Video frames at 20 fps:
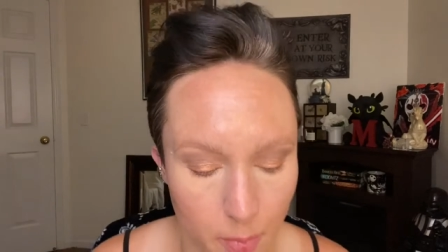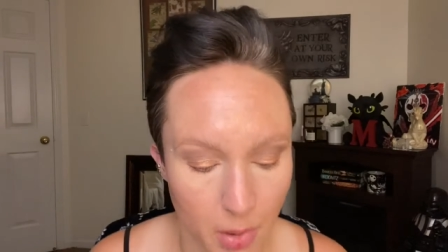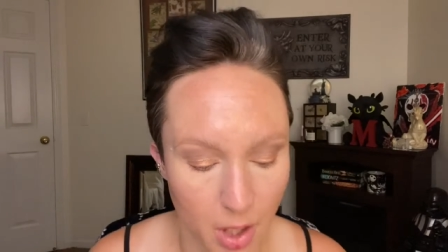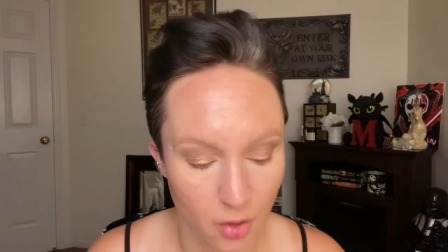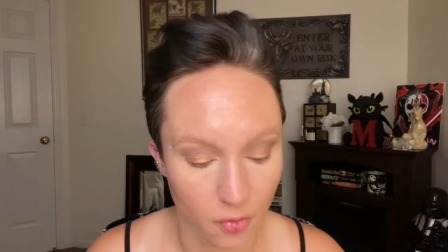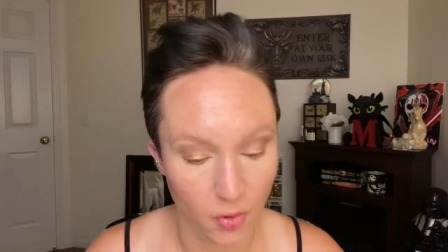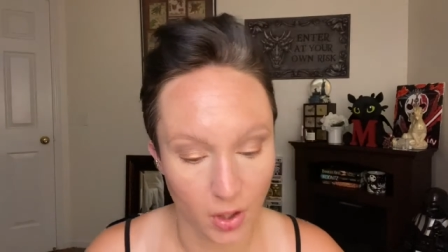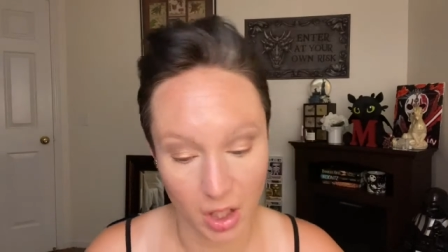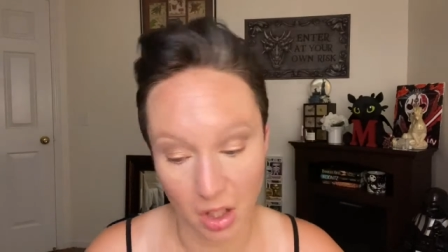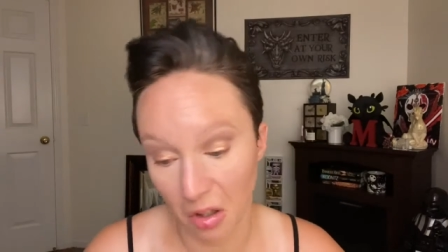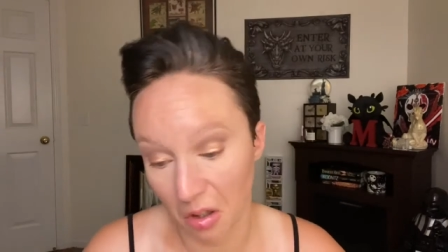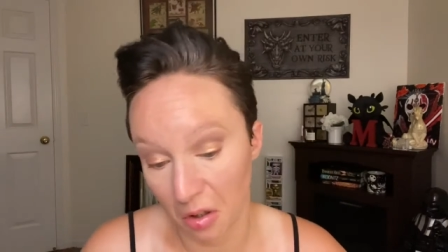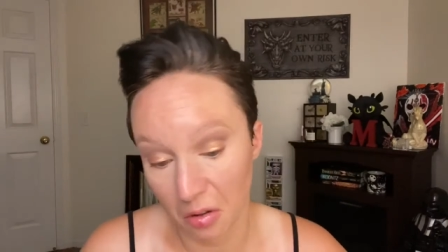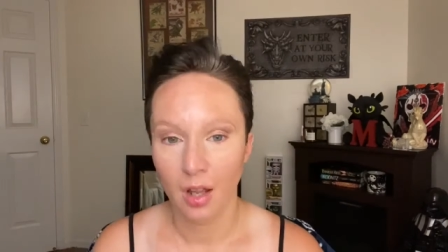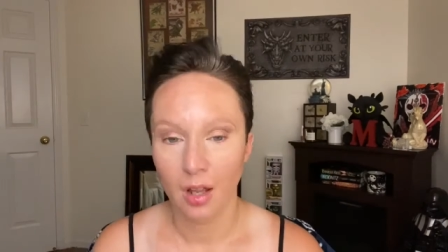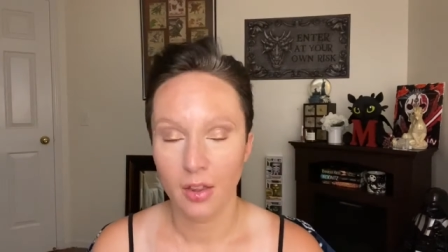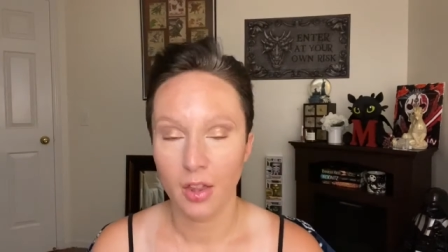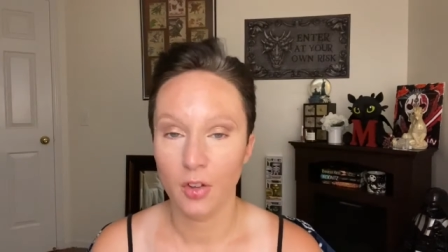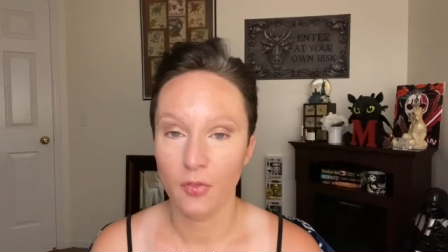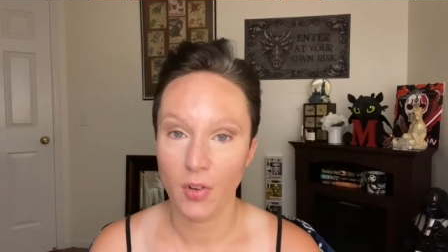my finger.
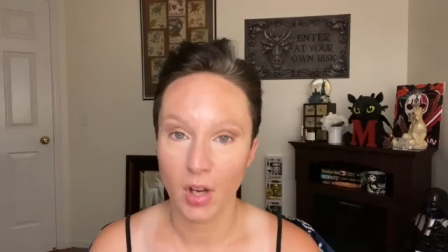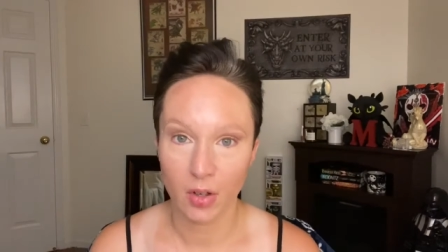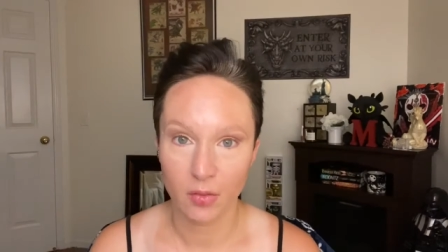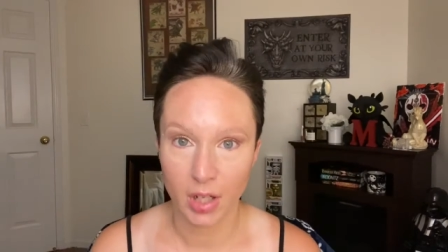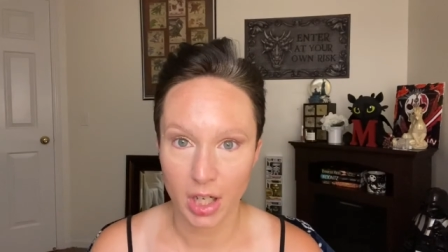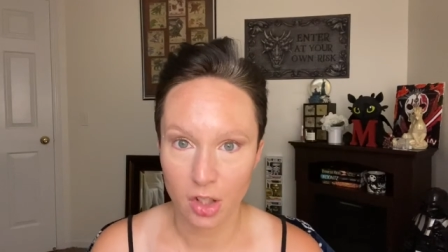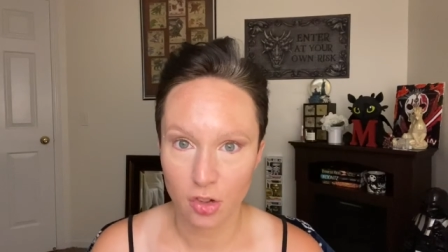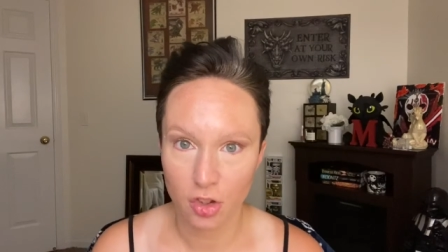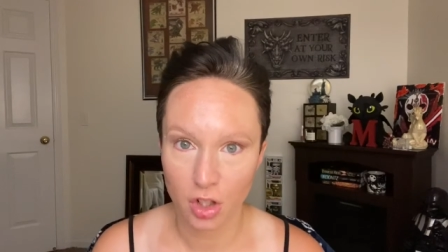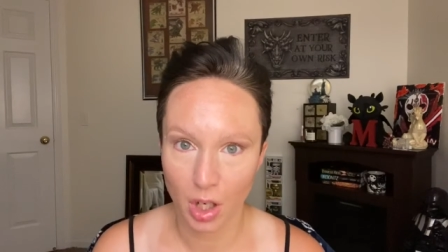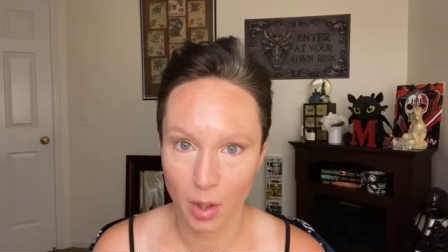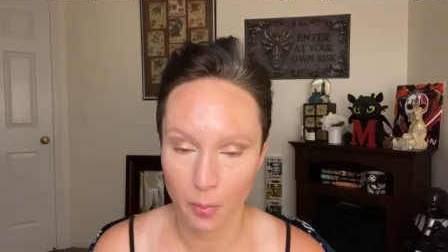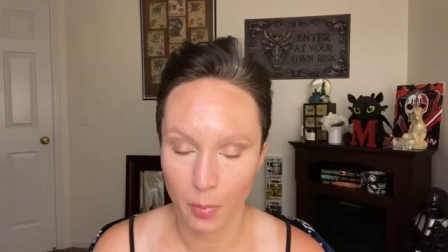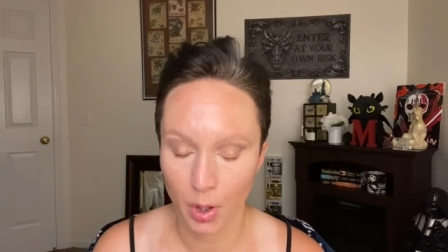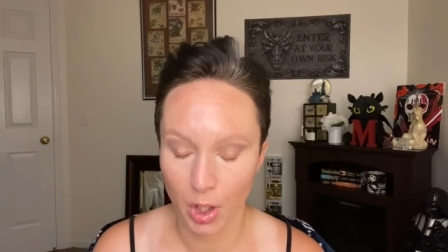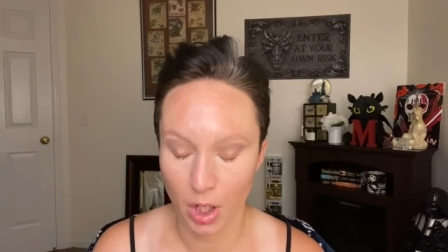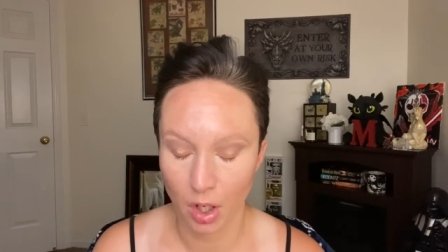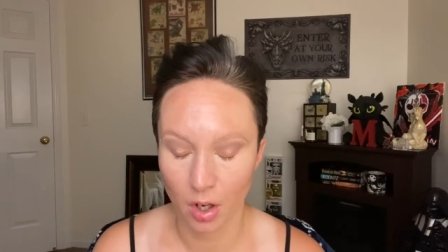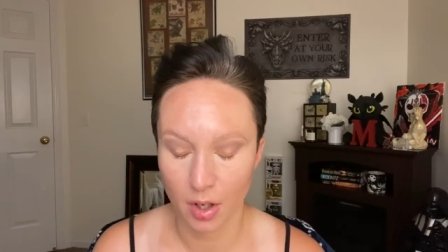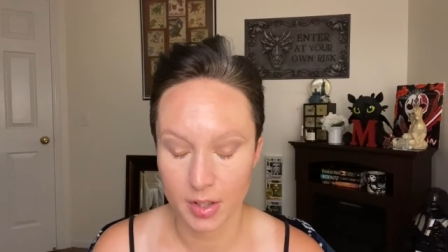The foundation I'm
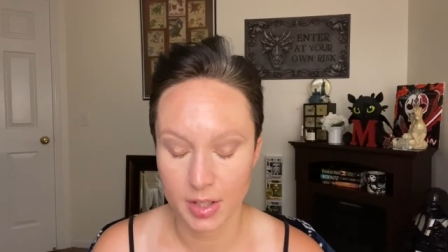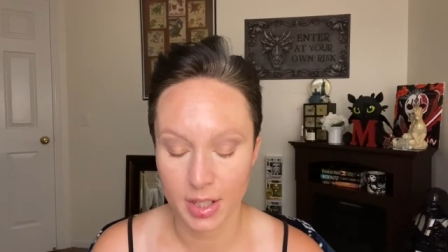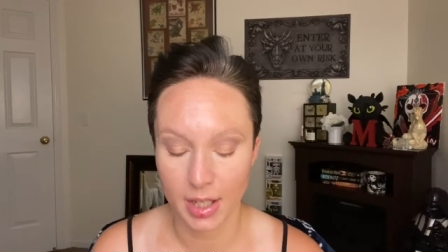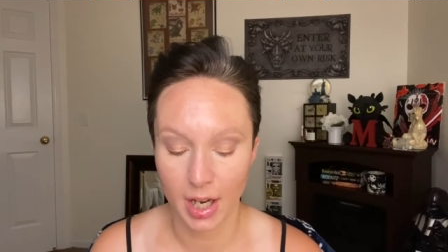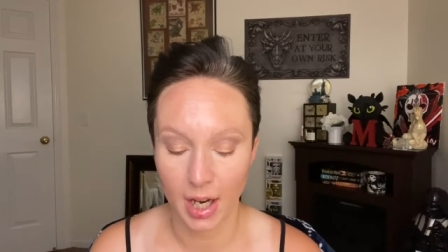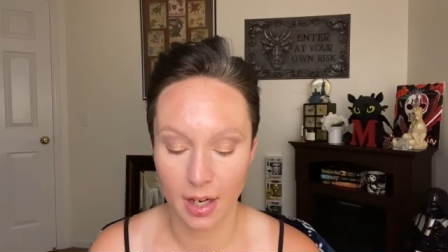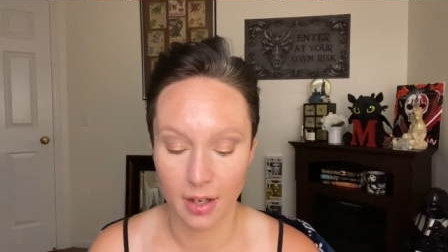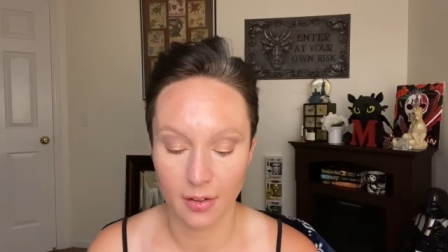putting on today